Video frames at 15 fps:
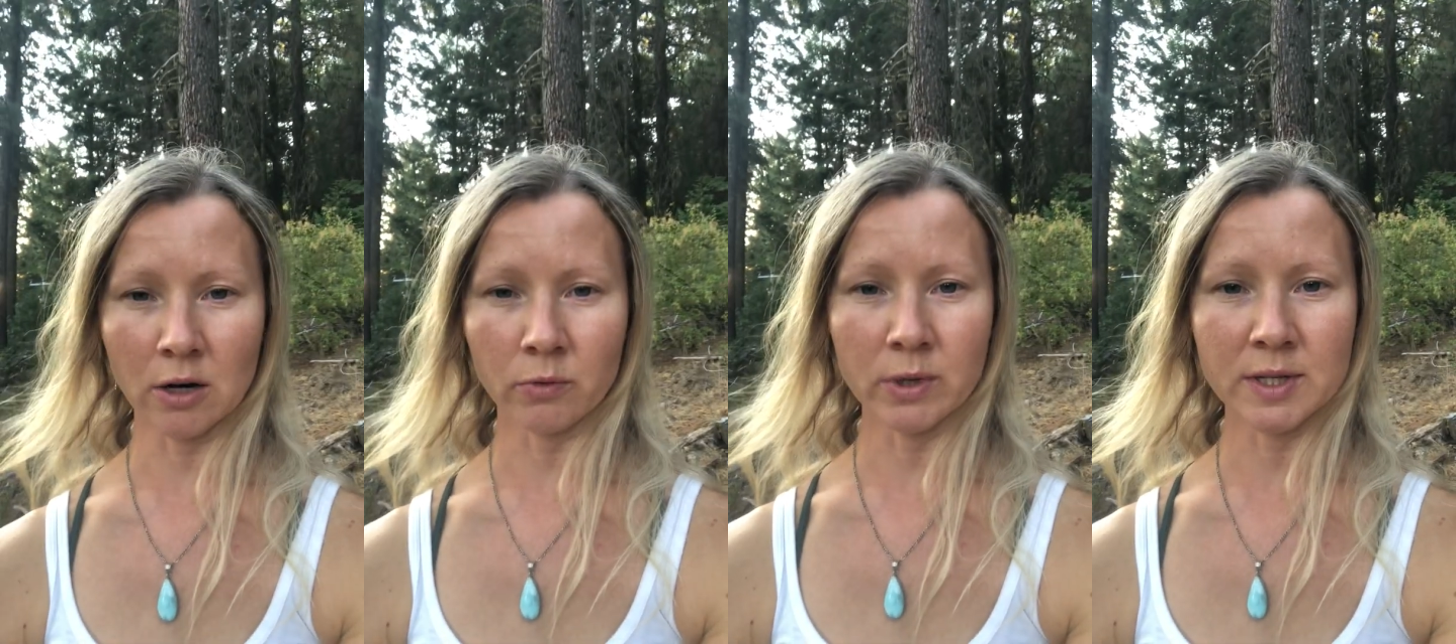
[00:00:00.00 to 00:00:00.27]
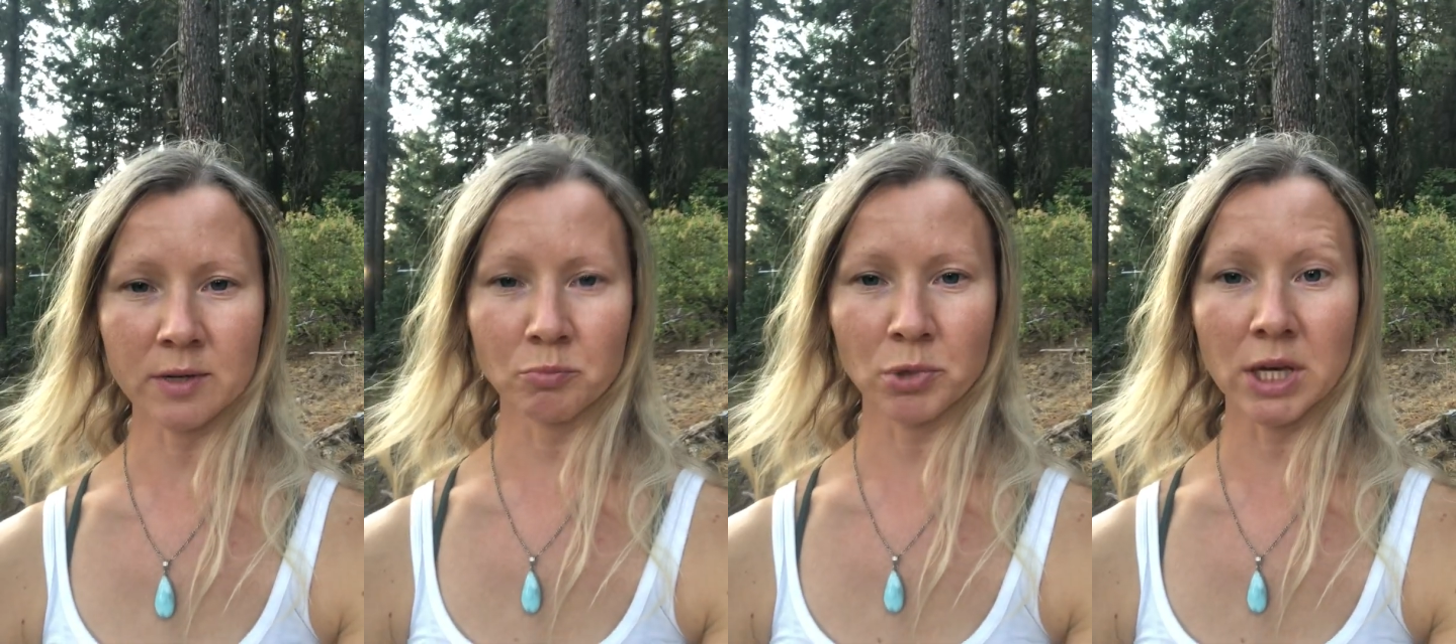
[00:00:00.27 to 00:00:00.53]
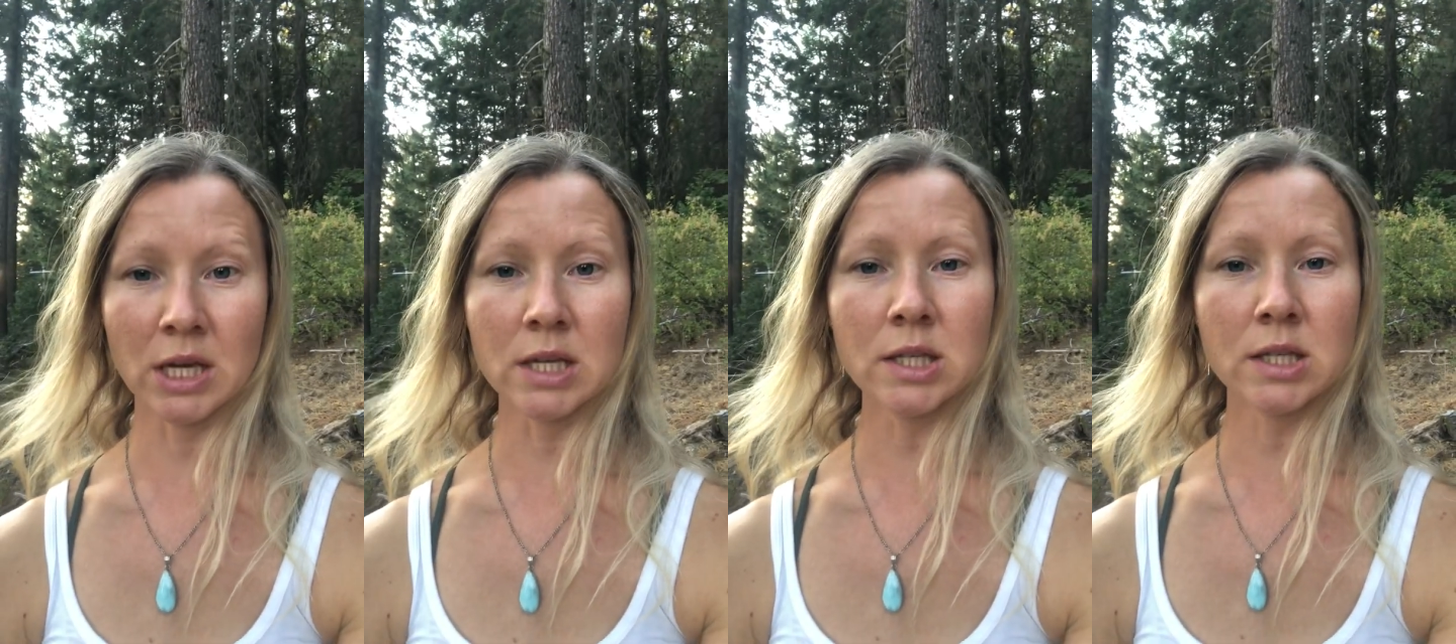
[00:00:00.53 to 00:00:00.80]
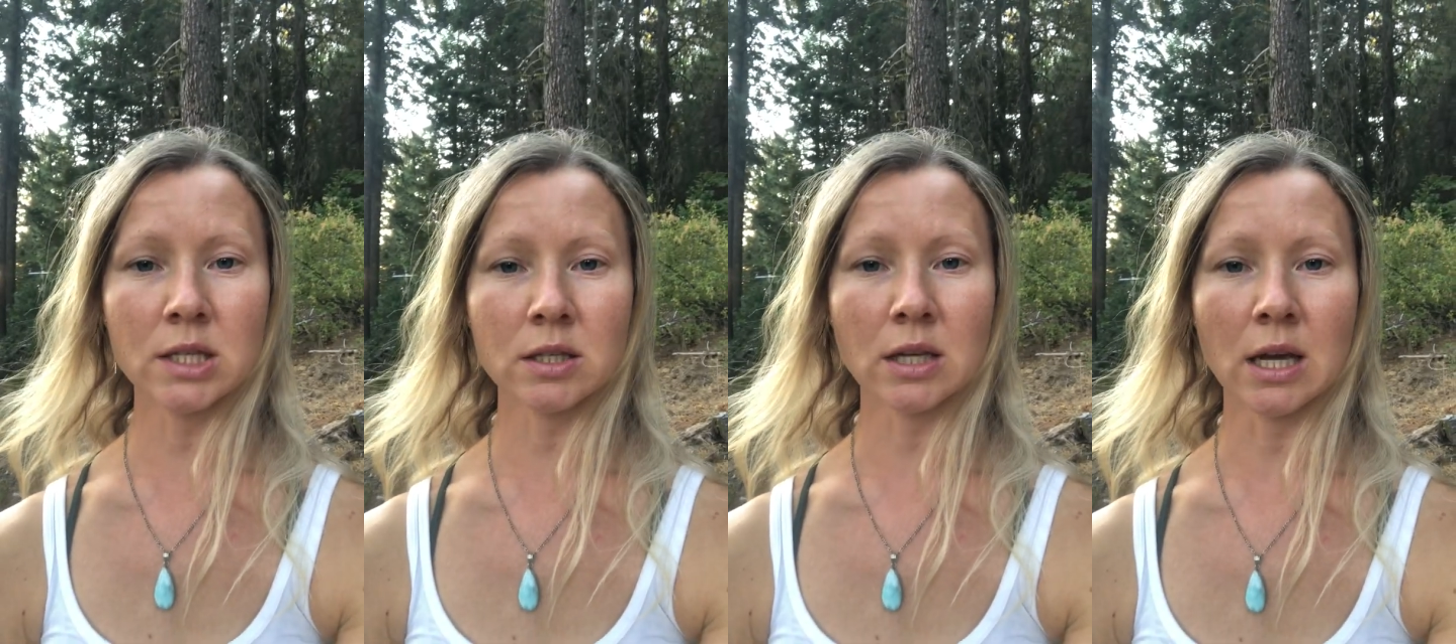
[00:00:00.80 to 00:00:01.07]
with
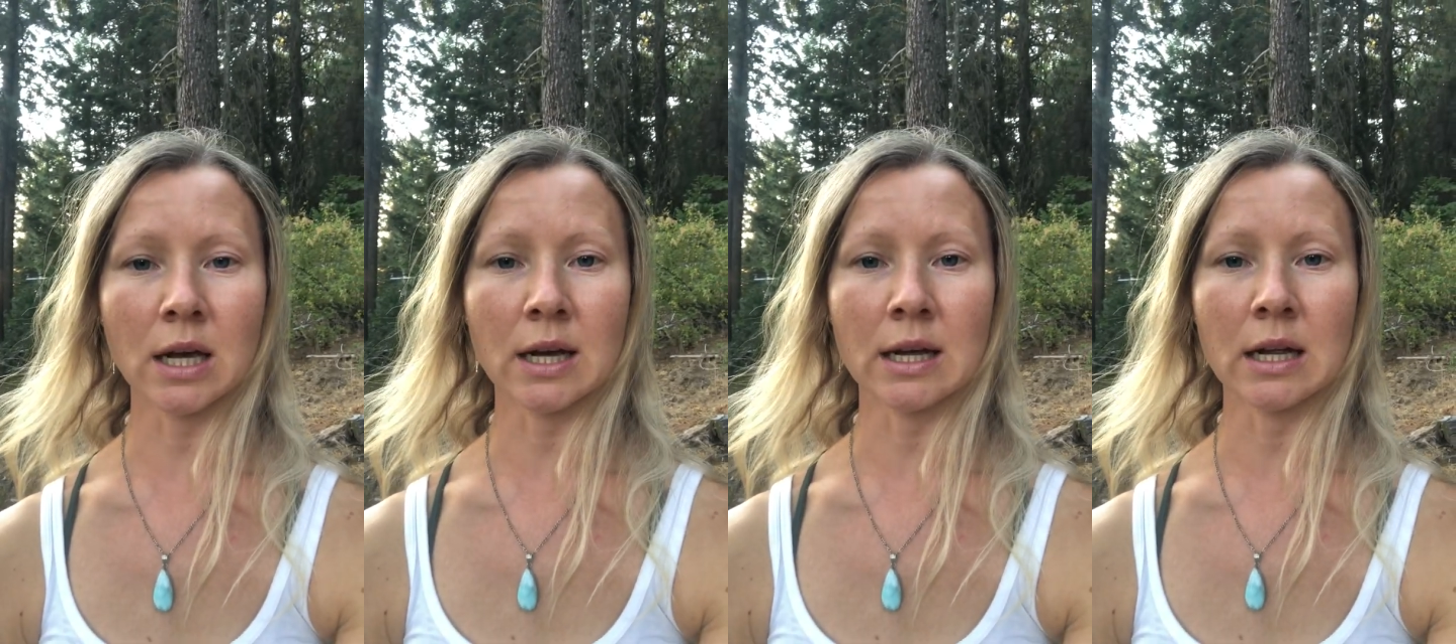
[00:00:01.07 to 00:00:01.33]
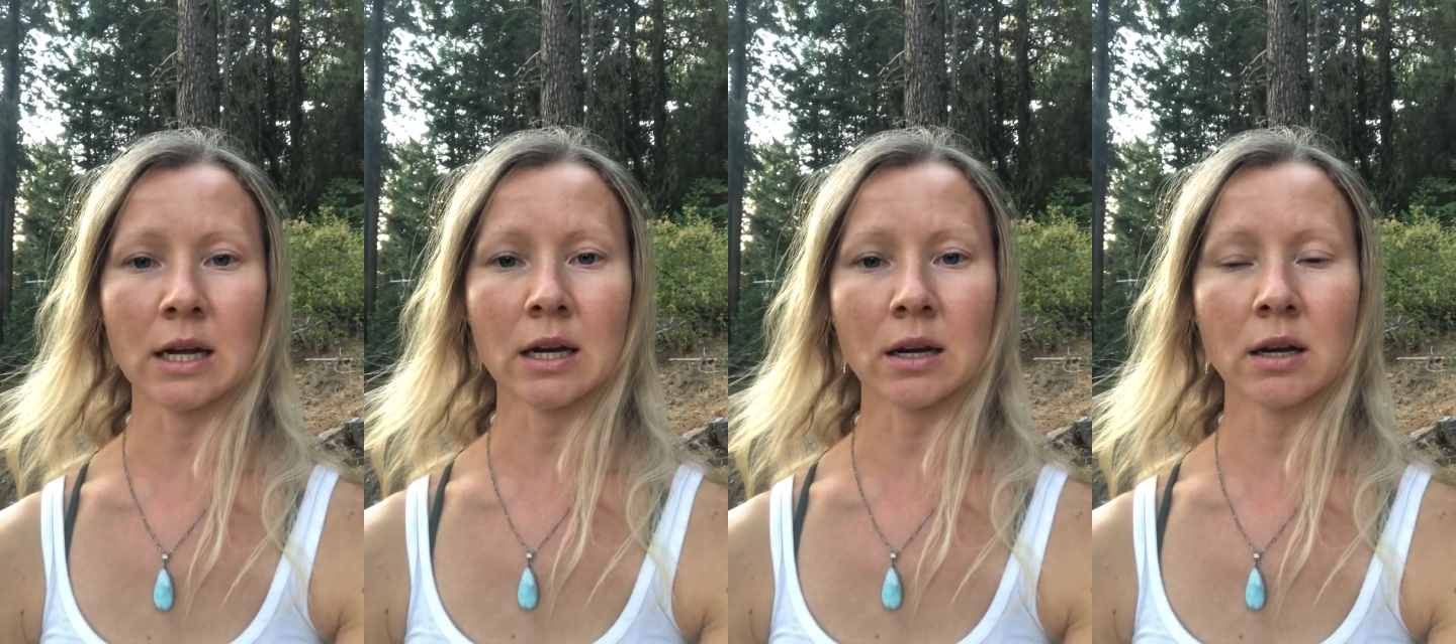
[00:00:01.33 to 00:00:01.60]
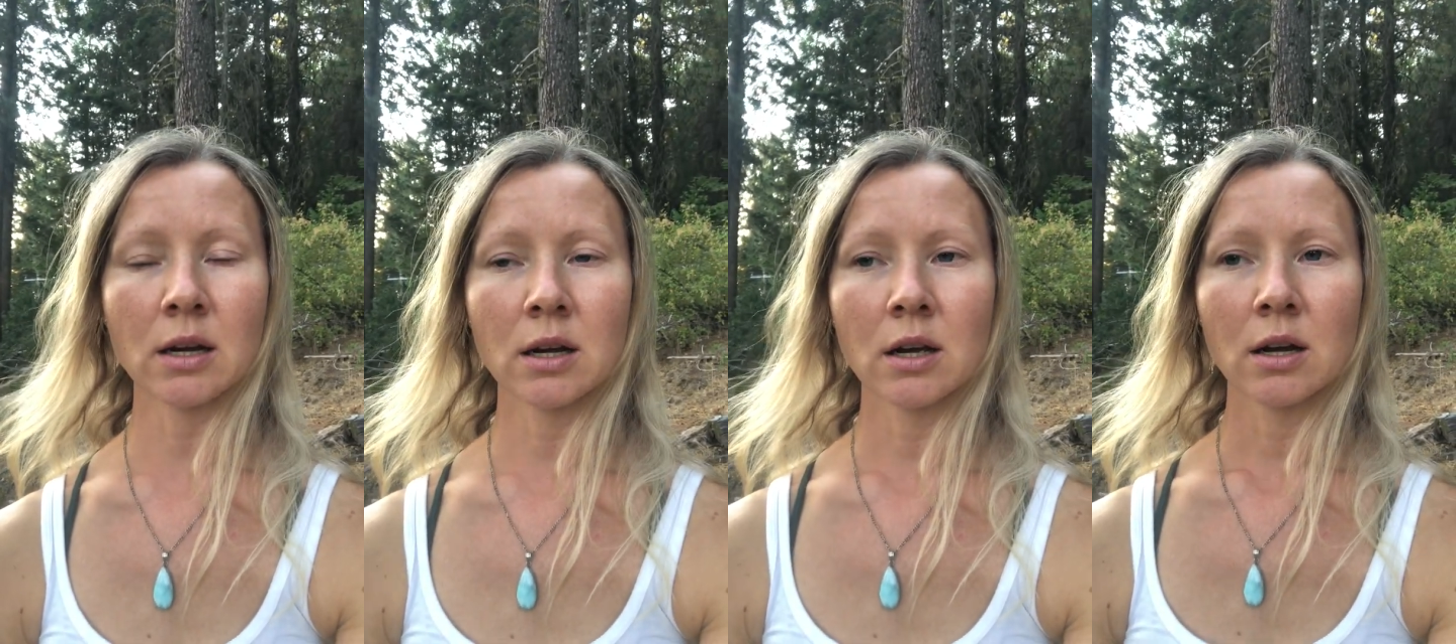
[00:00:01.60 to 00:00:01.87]
peace and